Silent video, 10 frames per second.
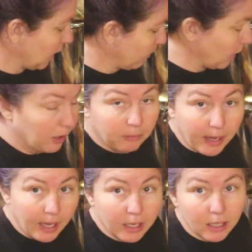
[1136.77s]
like praying
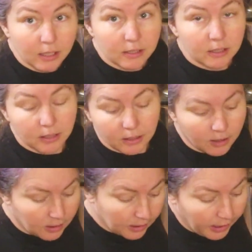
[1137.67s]
mantis and
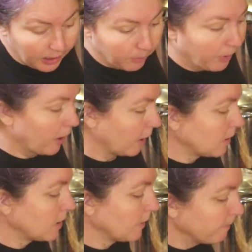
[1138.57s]

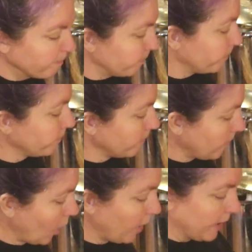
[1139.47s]
ladybugs,
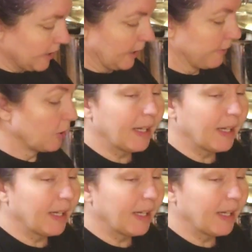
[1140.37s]
all that stuff. So